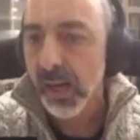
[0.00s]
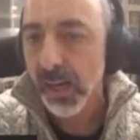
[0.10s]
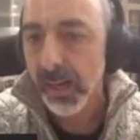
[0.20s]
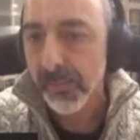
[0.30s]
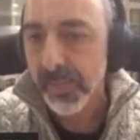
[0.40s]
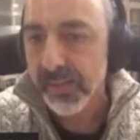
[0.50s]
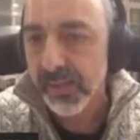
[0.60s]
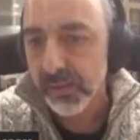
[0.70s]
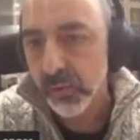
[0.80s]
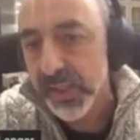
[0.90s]

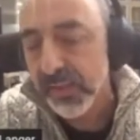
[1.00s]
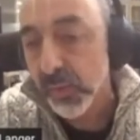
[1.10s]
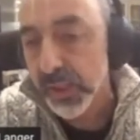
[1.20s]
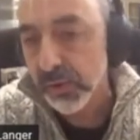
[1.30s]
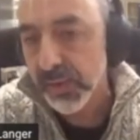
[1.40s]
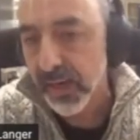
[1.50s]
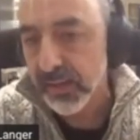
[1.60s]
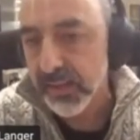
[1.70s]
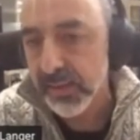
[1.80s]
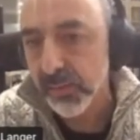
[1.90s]
The reason we do
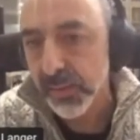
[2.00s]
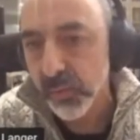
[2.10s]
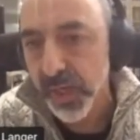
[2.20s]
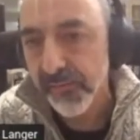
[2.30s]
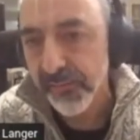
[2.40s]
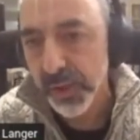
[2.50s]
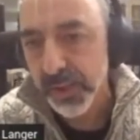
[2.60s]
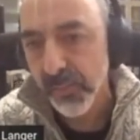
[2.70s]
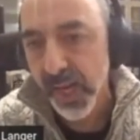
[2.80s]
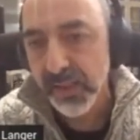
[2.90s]
that is we avoid
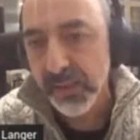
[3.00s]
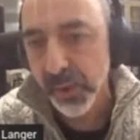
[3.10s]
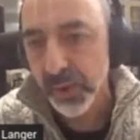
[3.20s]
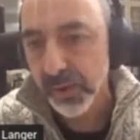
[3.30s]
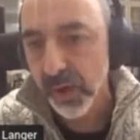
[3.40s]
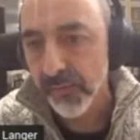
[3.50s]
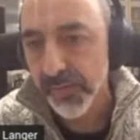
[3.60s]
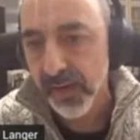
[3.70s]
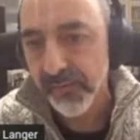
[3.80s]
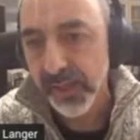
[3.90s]
the blind spot of
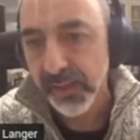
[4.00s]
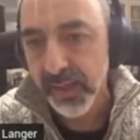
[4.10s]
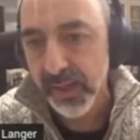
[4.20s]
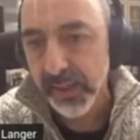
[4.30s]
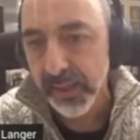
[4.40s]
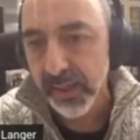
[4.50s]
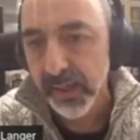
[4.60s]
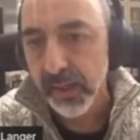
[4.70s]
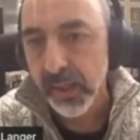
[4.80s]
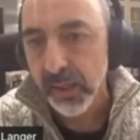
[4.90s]
having a